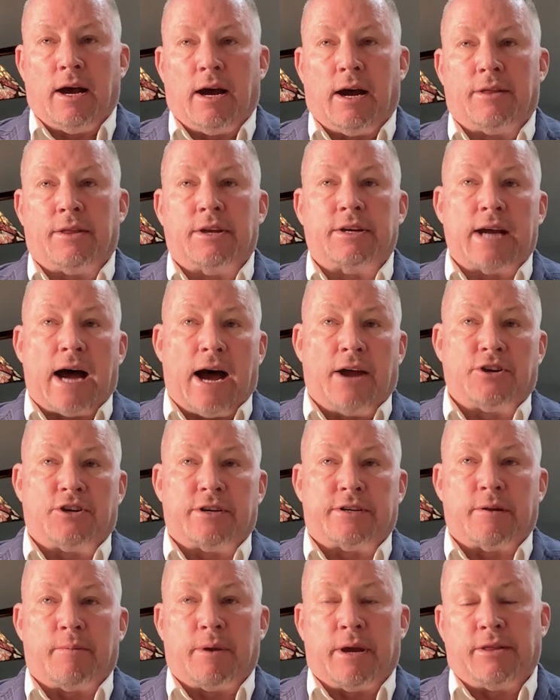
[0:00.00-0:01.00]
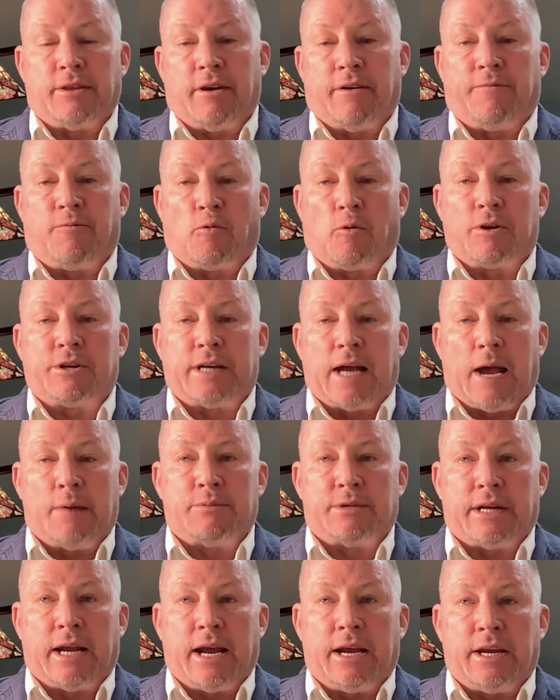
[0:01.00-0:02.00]
The Dodgers have been there 4
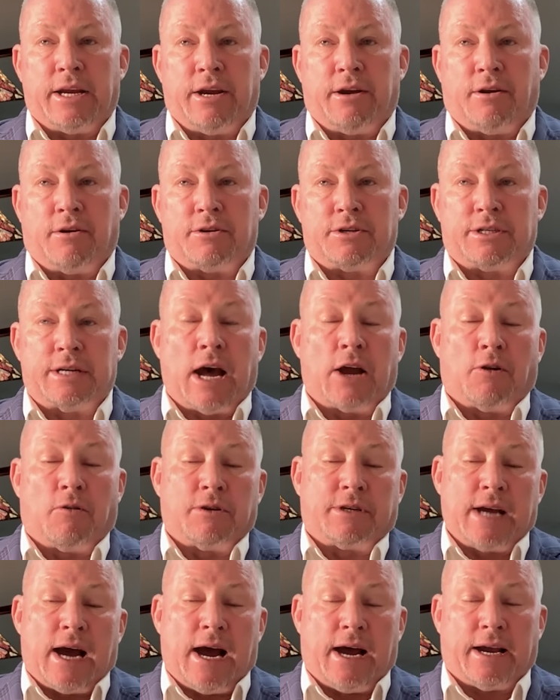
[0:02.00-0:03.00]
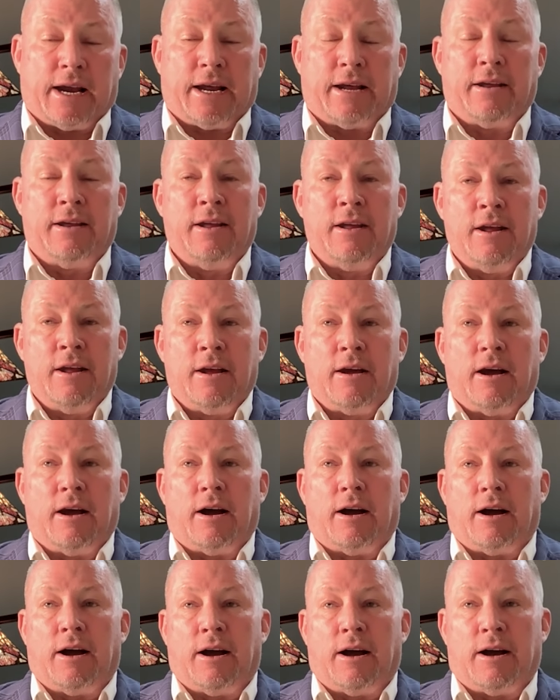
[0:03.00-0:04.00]
times in 8 years. Not Ohtani,
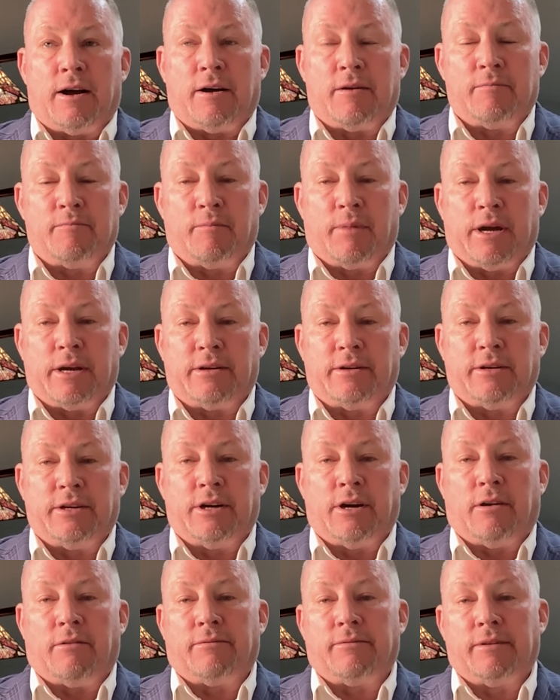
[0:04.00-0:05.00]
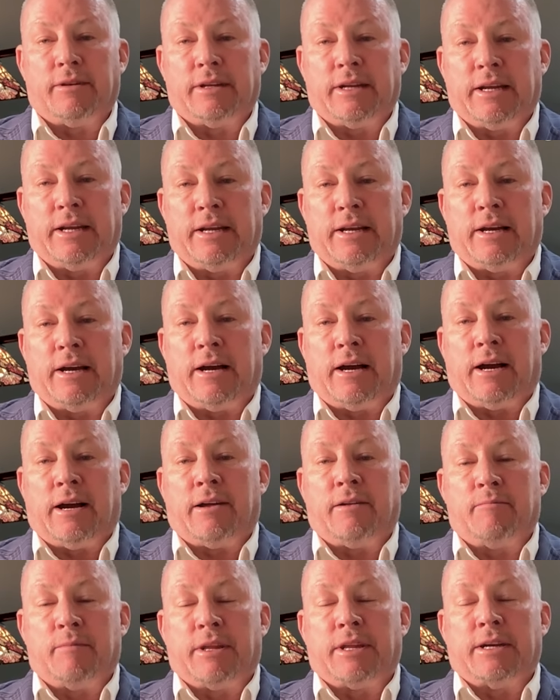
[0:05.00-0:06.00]
but, you know,
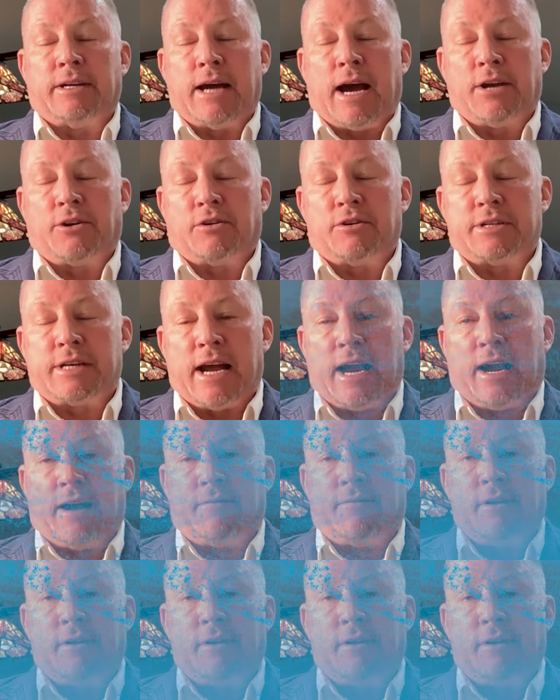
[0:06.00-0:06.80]
but the Dodgers have.